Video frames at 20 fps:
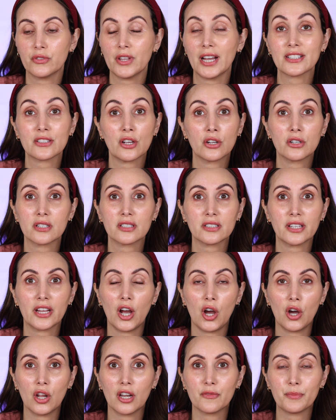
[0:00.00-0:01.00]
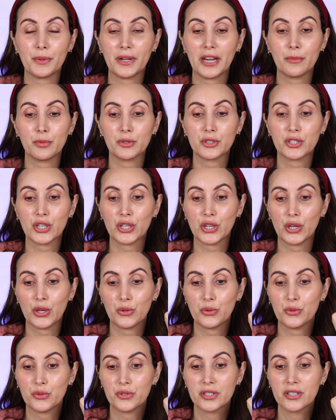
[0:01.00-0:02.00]
That's honestly all I've been able to
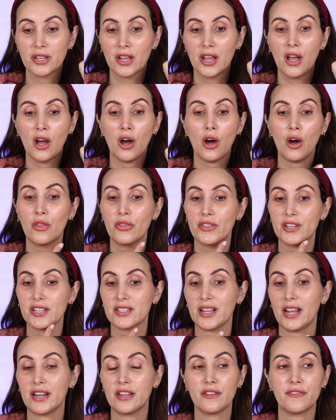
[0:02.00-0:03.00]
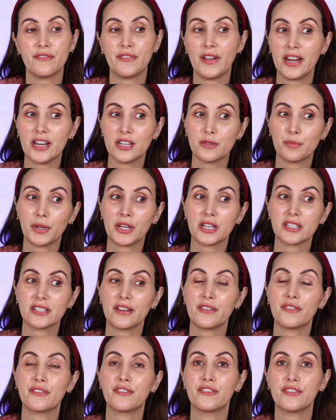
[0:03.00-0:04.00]
use on this side of the face because I
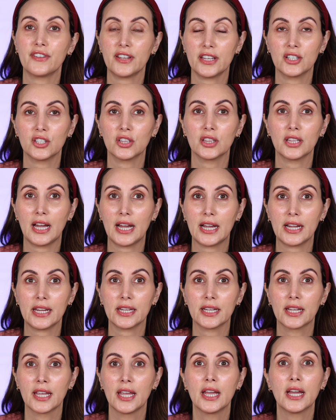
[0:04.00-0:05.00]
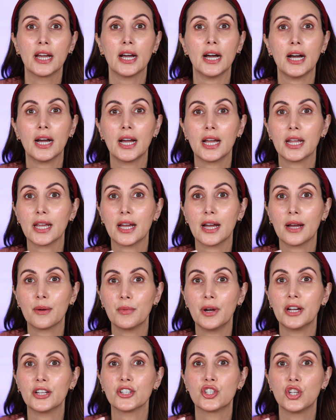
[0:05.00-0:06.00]
feel like I
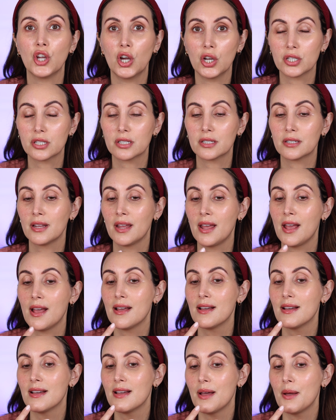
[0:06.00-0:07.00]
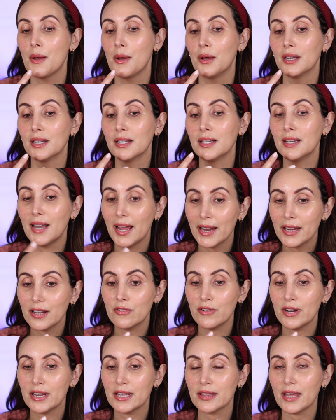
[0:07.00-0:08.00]
am just
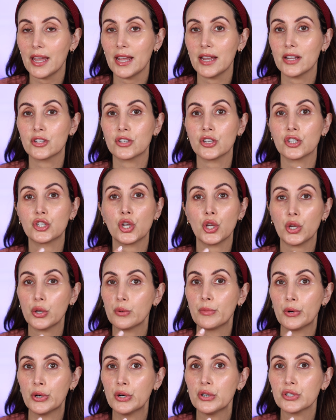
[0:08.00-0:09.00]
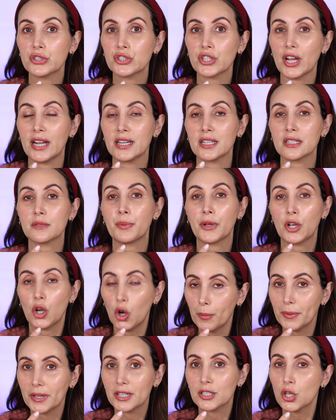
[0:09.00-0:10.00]
layering this too much and it's
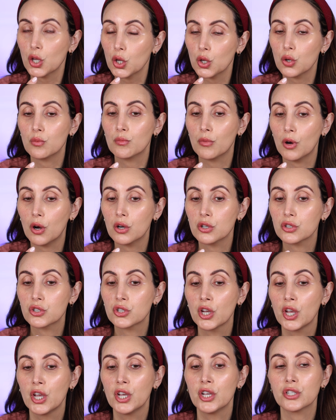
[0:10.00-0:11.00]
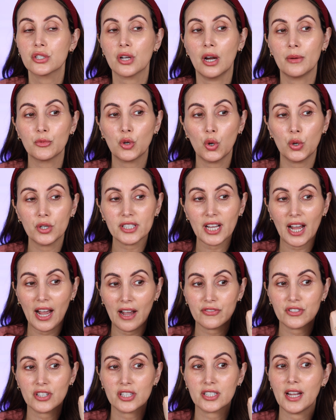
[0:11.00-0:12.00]
becoming too much. So I'm going to
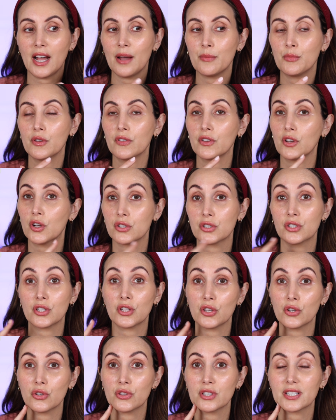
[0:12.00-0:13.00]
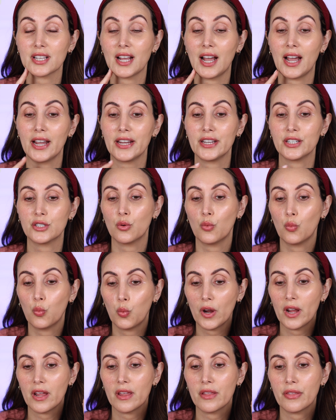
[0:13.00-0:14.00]
have to start moving on to the other side
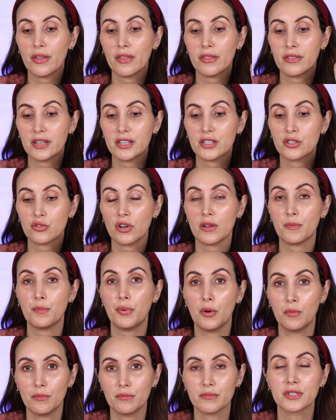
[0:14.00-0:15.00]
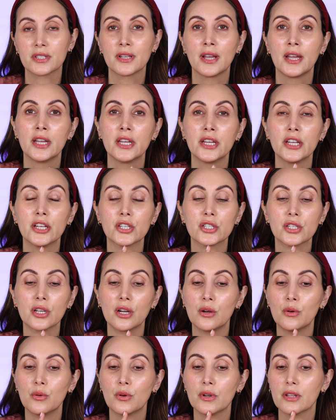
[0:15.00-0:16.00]
with these 3 pumps.
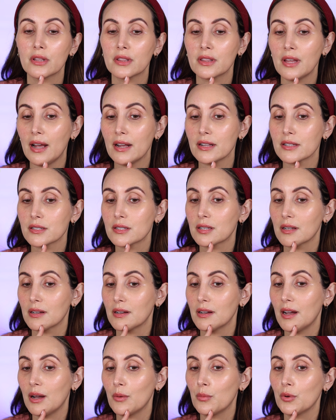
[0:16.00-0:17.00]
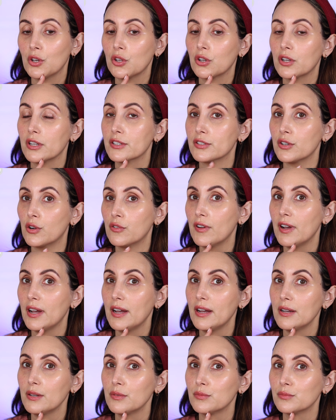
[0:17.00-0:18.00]
So that's how we're looking so
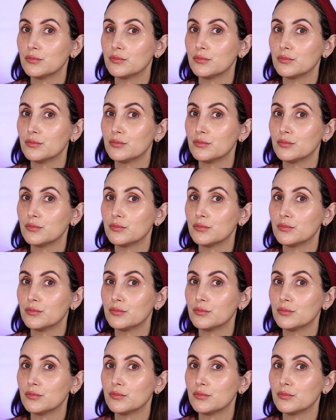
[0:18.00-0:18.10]
far.